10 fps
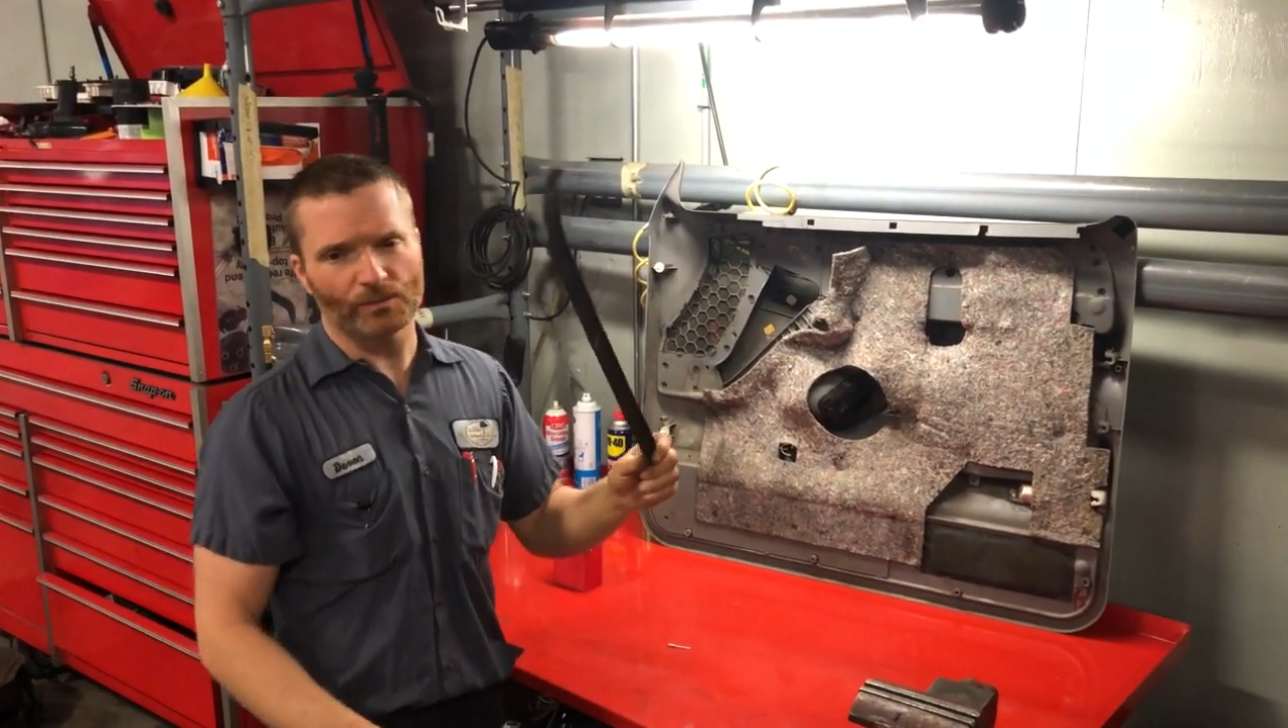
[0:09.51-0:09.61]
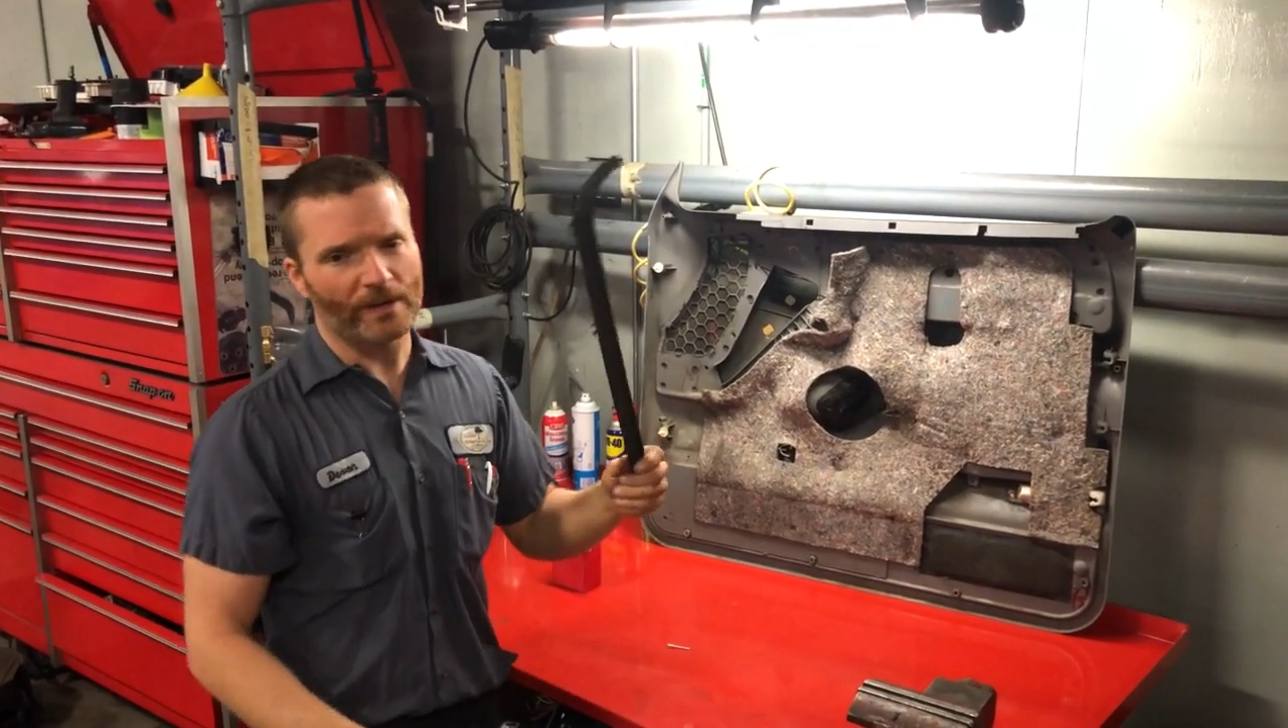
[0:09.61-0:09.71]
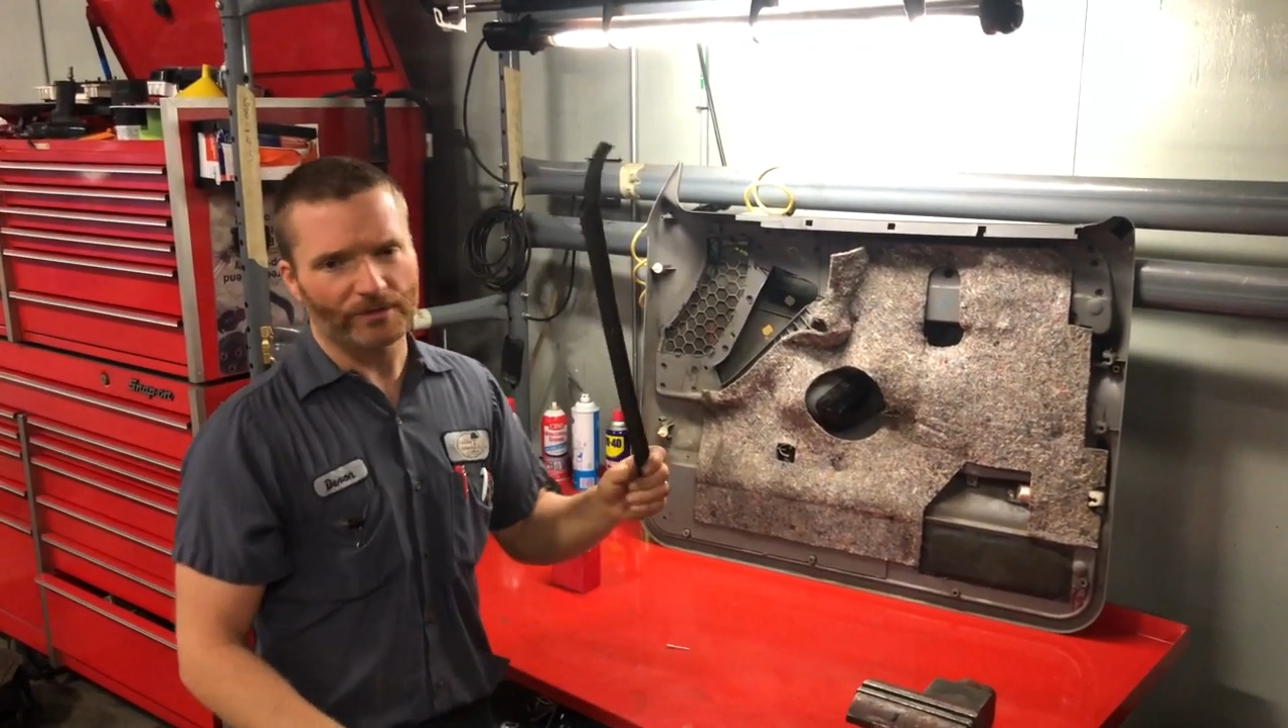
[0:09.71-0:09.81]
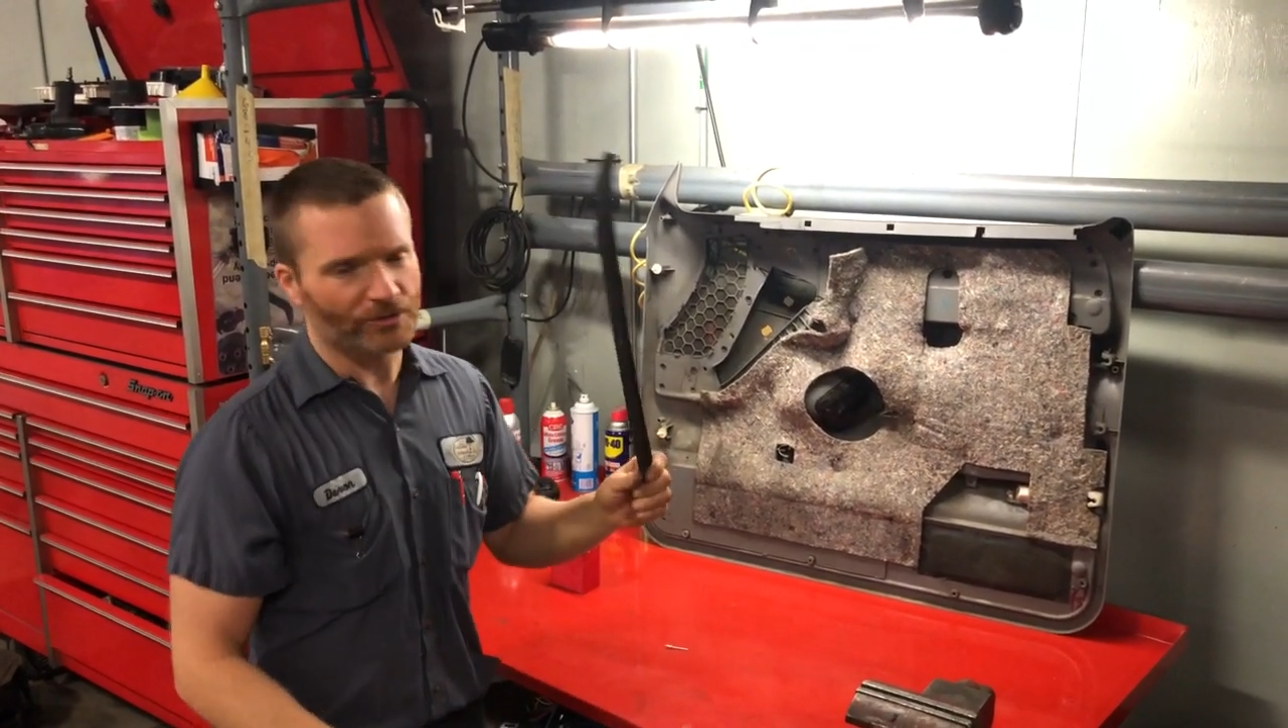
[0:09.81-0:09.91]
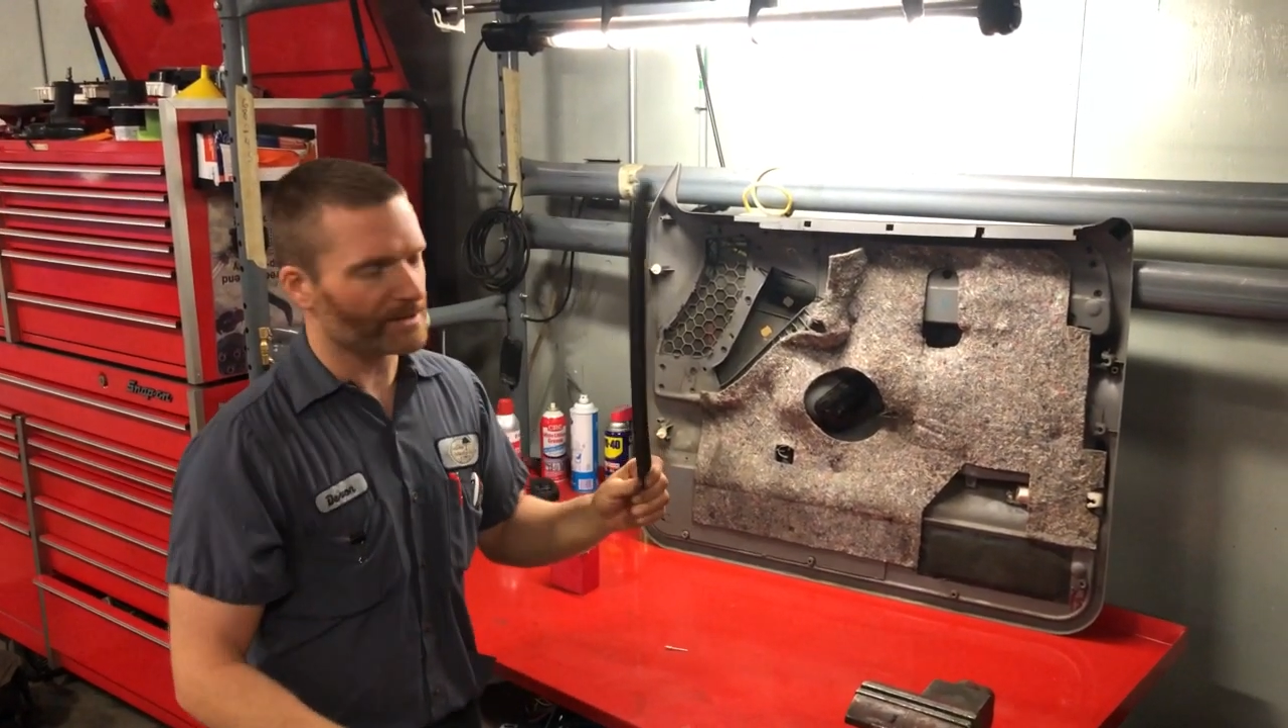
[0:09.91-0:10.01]

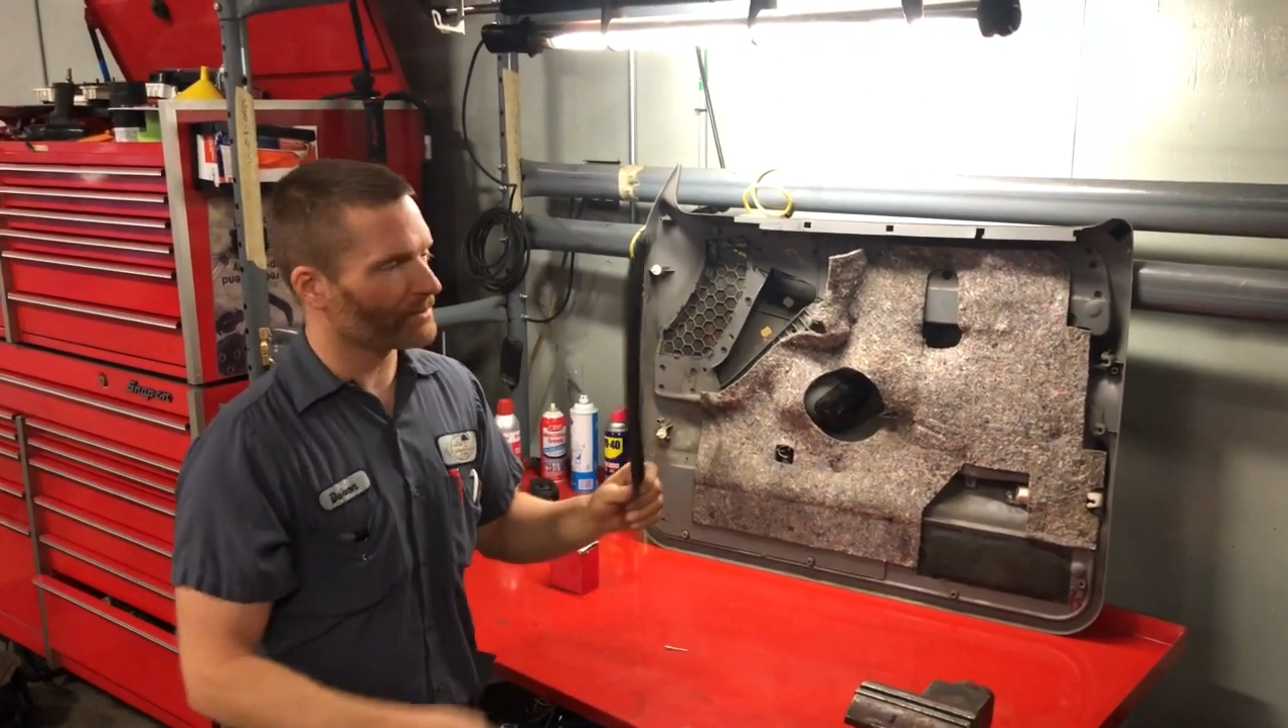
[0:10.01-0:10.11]
weather strip,